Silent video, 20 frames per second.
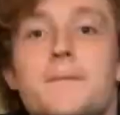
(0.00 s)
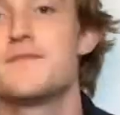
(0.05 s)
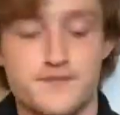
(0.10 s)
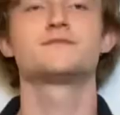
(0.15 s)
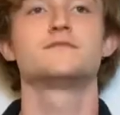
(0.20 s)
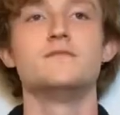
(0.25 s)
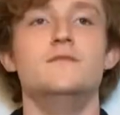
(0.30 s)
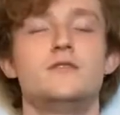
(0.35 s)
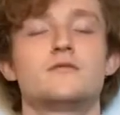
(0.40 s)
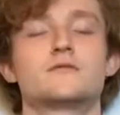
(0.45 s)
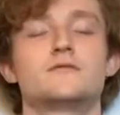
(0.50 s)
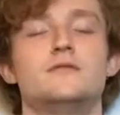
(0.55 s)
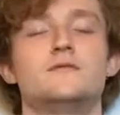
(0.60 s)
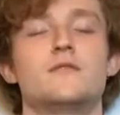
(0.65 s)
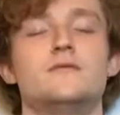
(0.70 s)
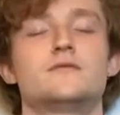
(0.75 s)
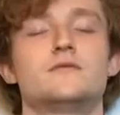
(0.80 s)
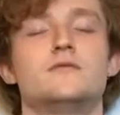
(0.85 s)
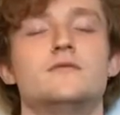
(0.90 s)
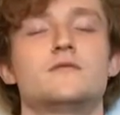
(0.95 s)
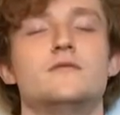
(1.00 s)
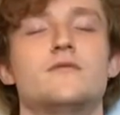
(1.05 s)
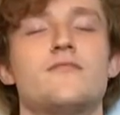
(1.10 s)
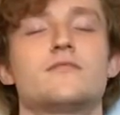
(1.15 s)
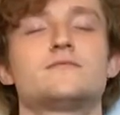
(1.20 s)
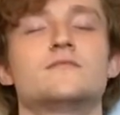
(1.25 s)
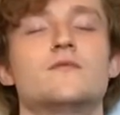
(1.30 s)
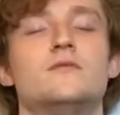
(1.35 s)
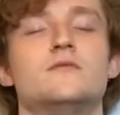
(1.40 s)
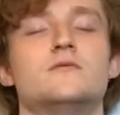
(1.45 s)

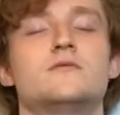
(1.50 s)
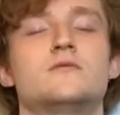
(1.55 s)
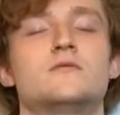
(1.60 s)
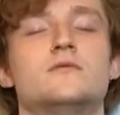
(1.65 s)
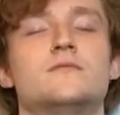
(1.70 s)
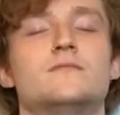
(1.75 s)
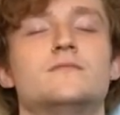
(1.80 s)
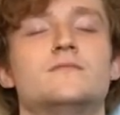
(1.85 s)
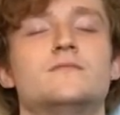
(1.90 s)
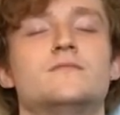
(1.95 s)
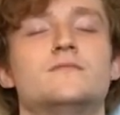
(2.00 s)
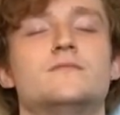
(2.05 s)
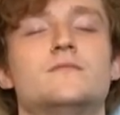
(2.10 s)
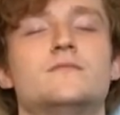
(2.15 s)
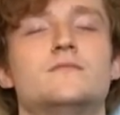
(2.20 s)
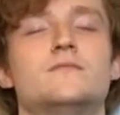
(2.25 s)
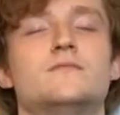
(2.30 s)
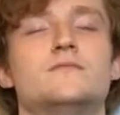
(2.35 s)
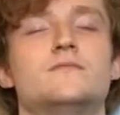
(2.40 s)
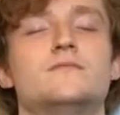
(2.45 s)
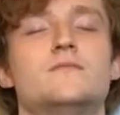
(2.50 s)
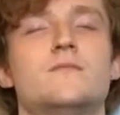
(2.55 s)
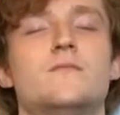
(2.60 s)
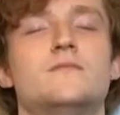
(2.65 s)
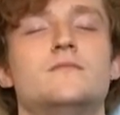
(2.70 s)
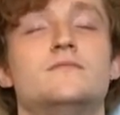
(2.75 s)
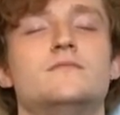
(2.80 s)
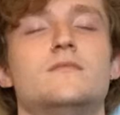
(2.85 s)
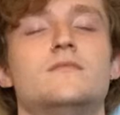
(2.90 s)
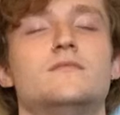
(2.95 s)

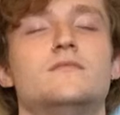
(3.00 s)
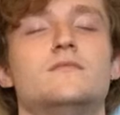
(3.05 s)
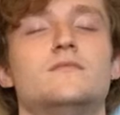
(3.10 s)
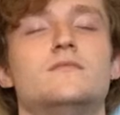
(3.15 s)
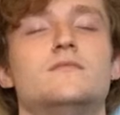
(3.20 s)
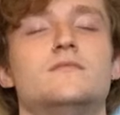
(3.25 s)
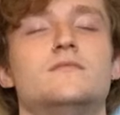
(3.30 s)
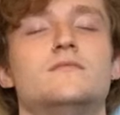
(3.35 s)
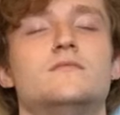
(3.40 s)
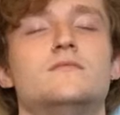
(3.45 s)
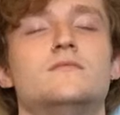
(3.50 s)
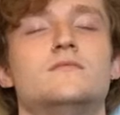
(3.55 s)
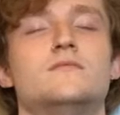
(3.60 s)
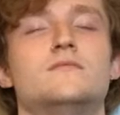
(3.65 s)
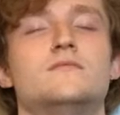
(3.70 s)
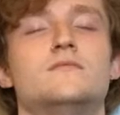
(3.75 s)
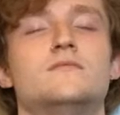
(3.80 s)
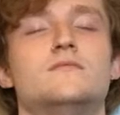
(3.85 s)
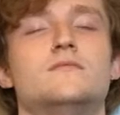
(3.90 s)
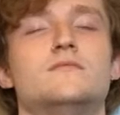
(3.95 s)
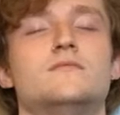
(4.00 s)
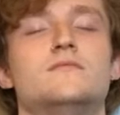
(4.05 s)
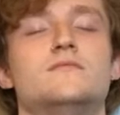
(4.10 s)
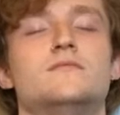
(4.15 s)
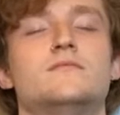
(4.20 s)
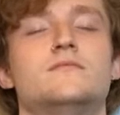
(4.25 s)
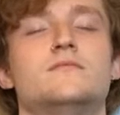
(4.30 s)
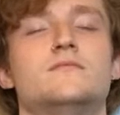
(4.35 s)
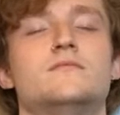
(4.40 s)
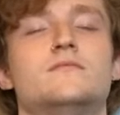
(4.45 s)

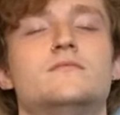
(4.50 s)
[no speech]